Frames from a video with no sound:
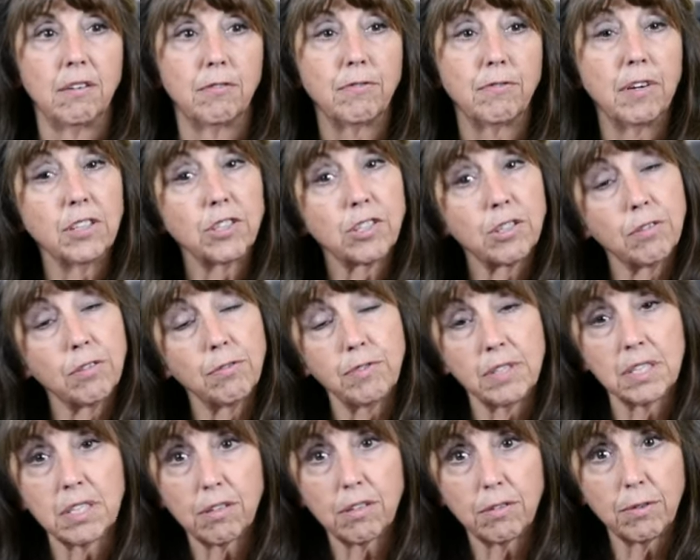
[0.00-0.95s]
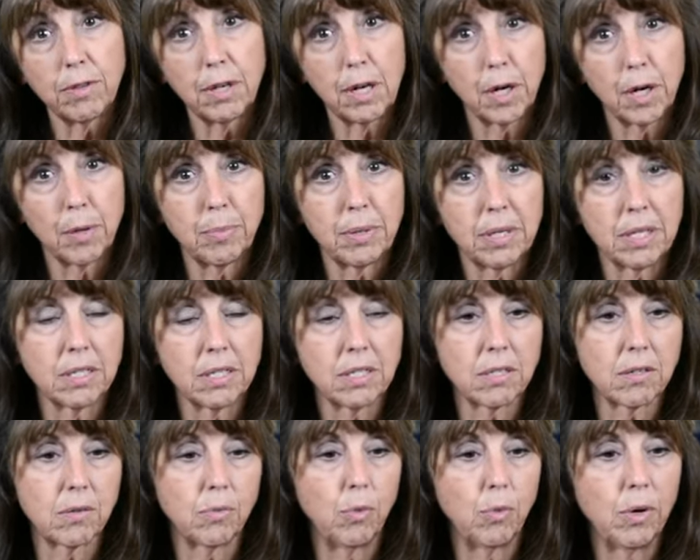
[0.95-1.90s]
functional physical
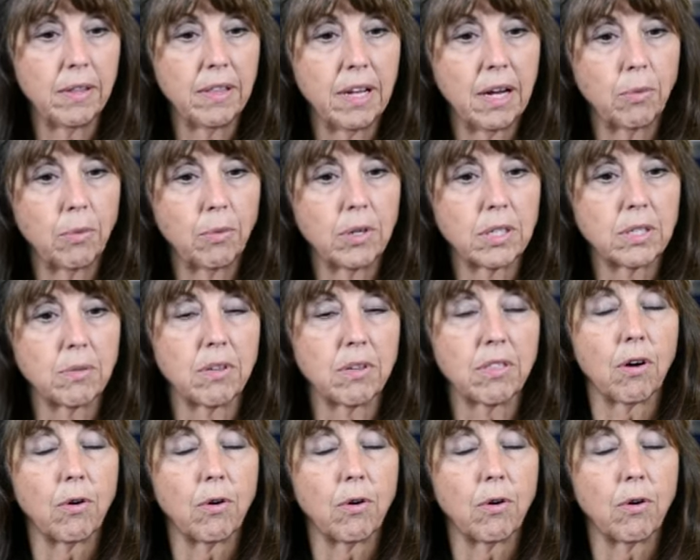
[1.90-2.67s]
therapist, one that works with